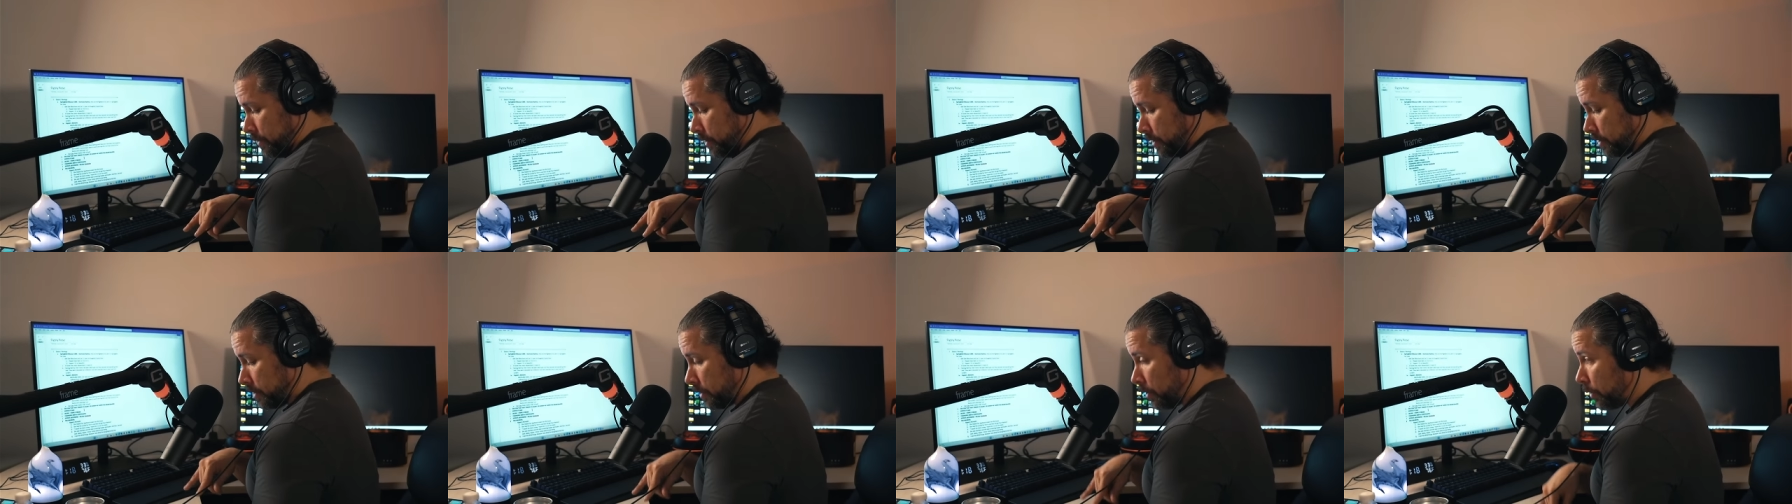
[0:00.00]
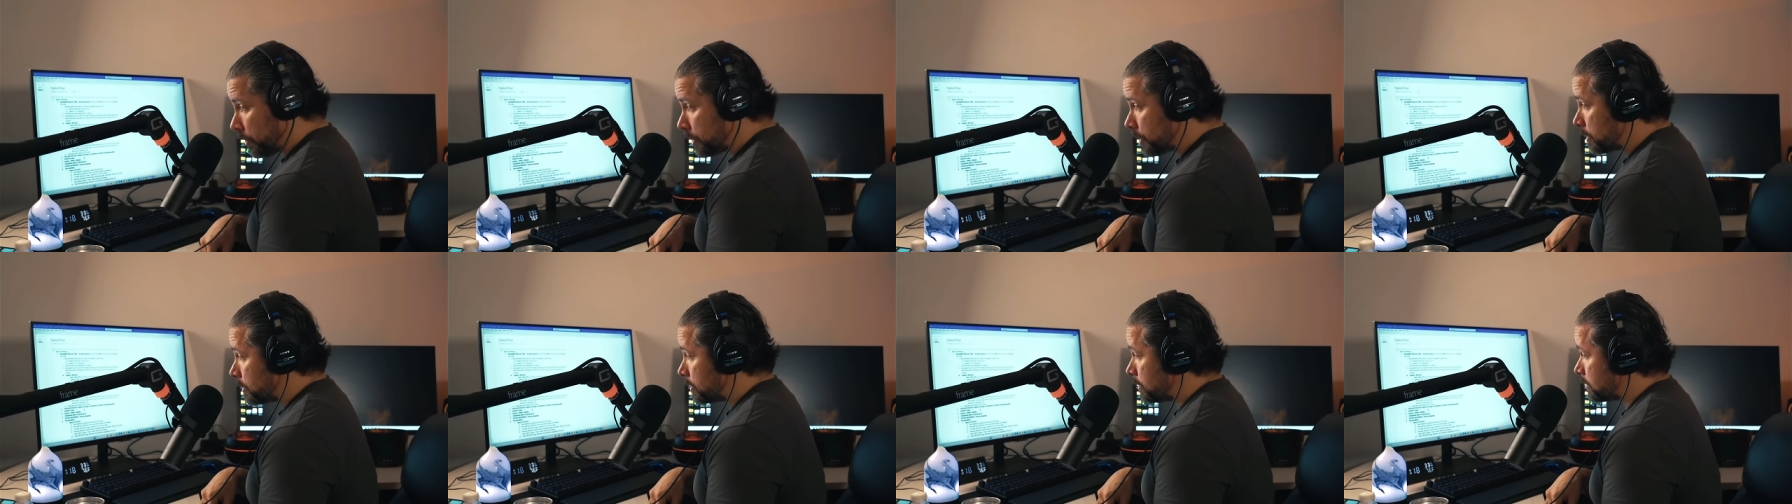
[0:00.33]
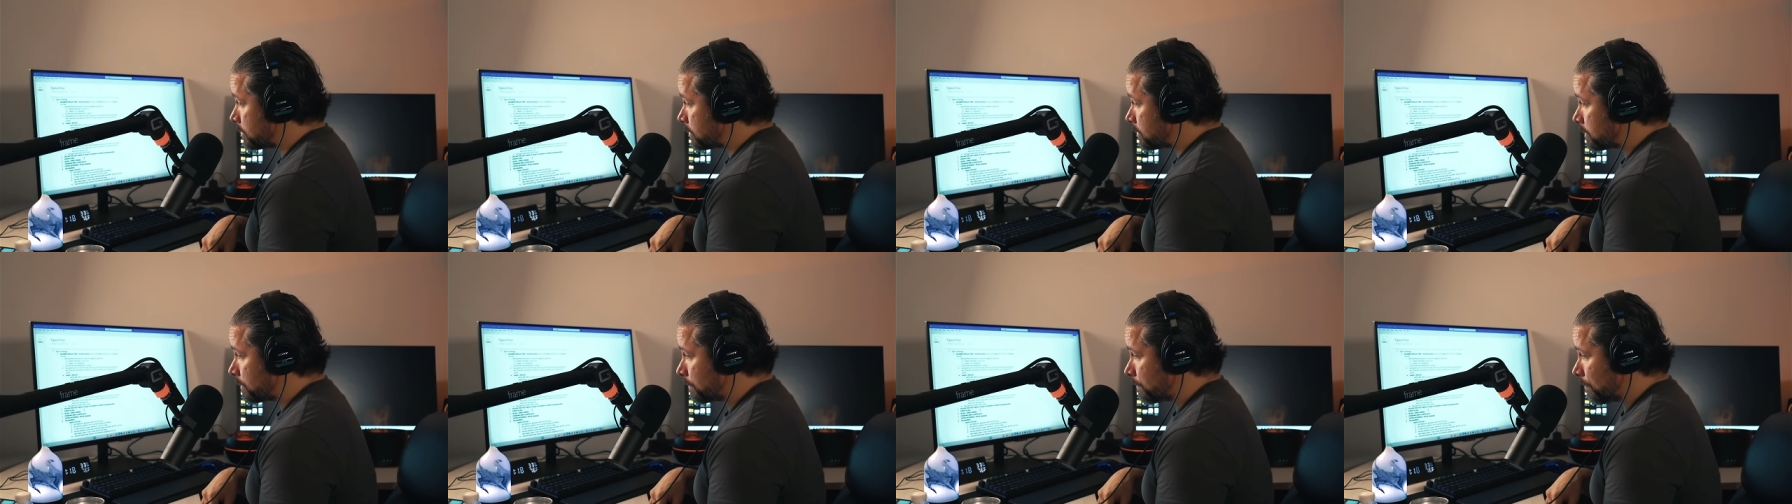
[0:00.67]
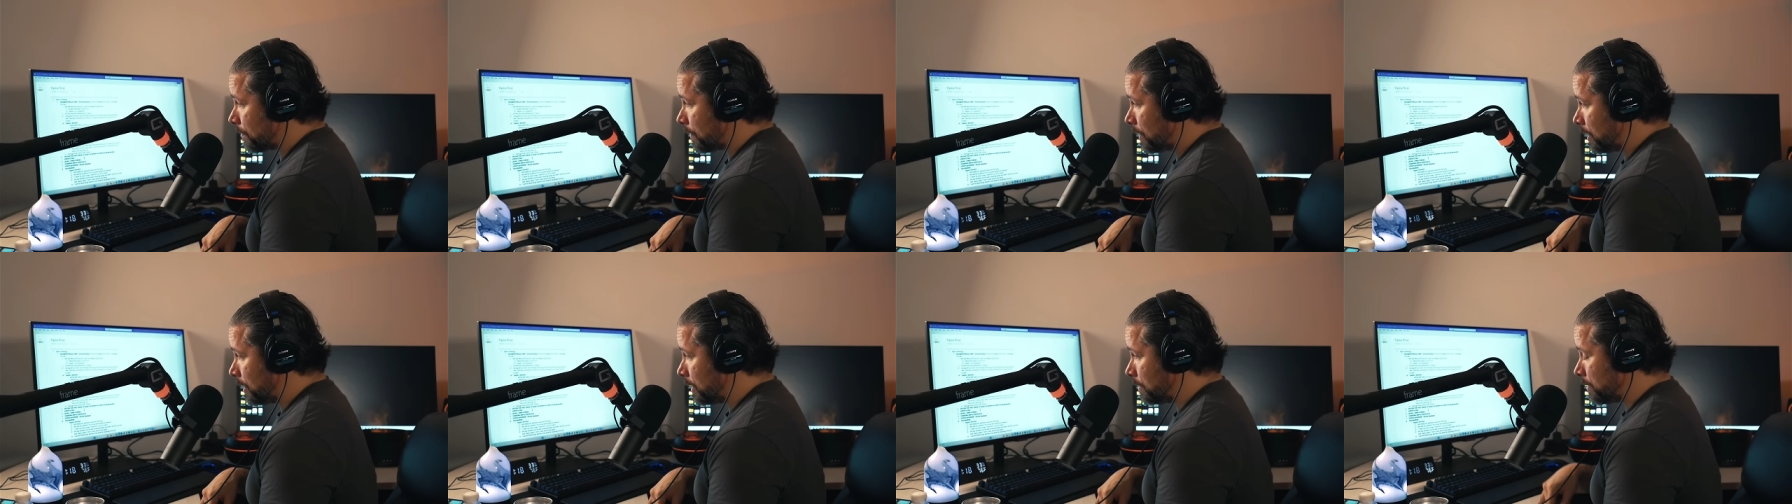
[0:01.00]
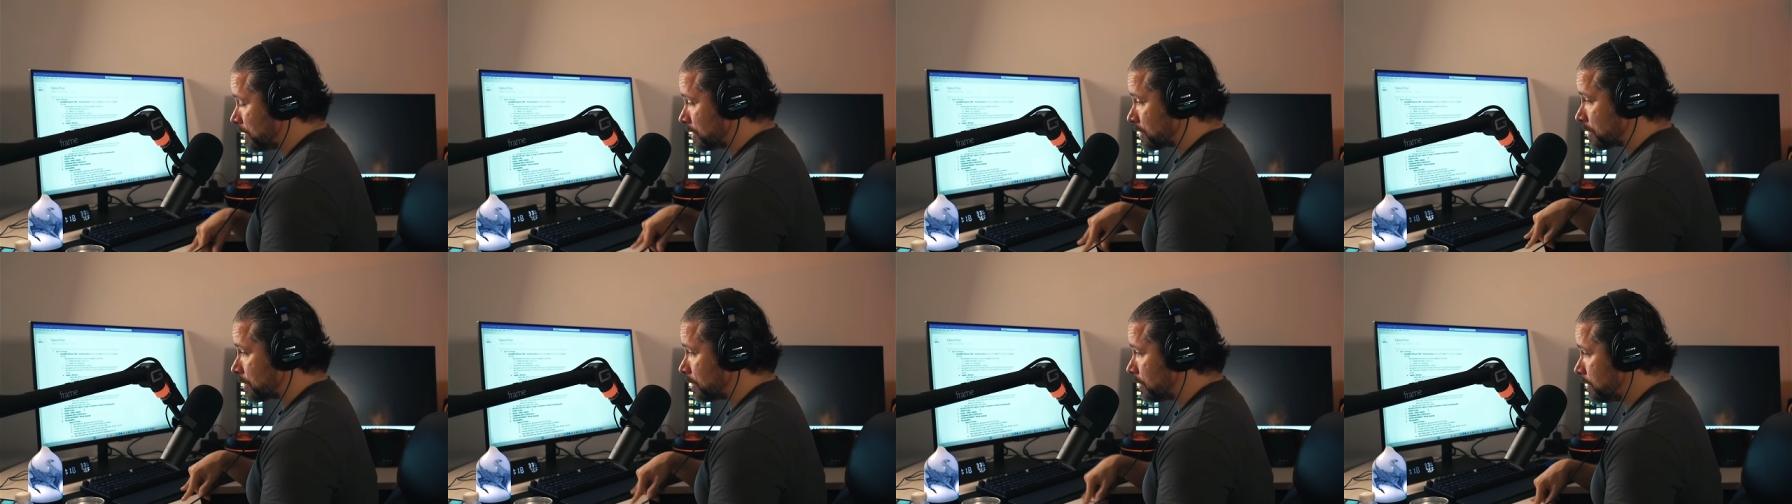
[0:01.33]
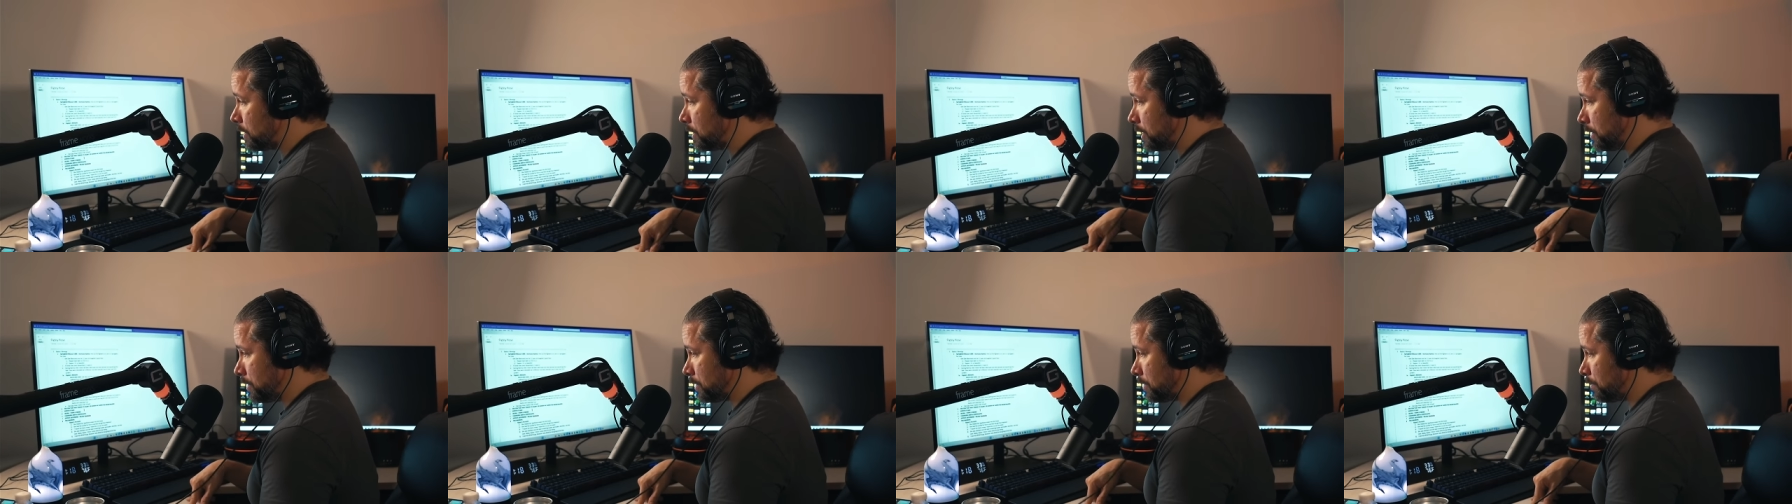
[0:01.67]
Lawyers um,
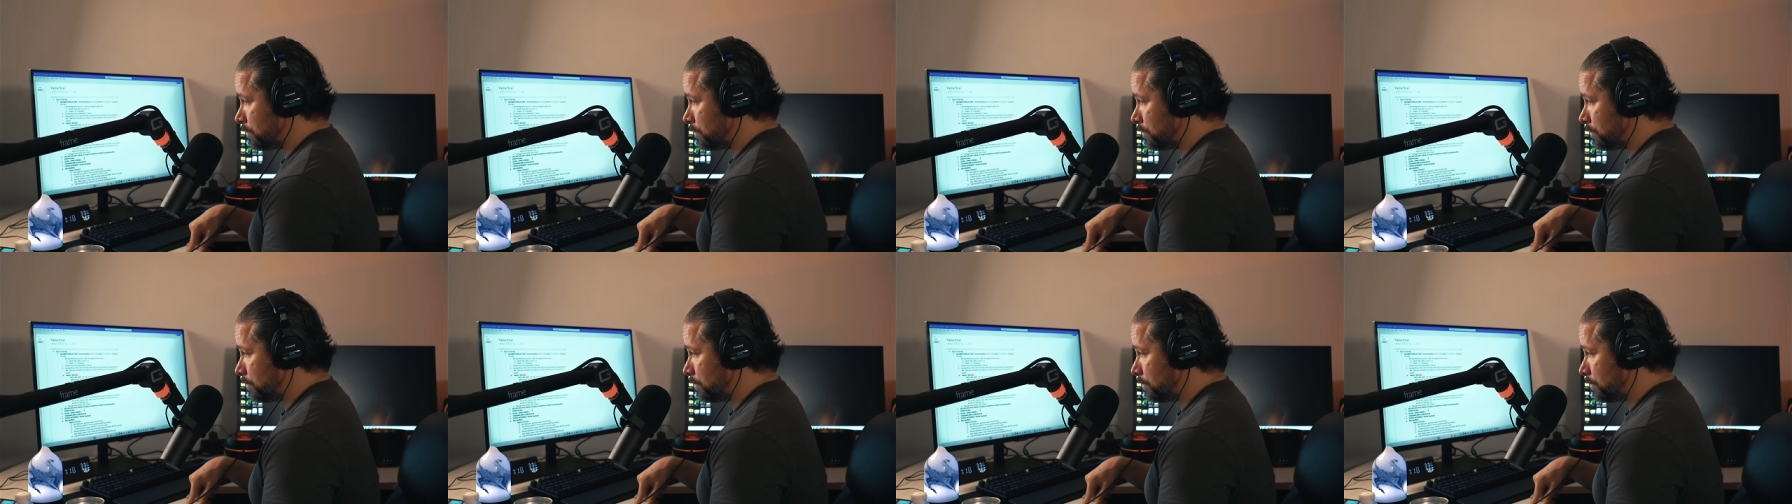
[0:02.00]
attorneys,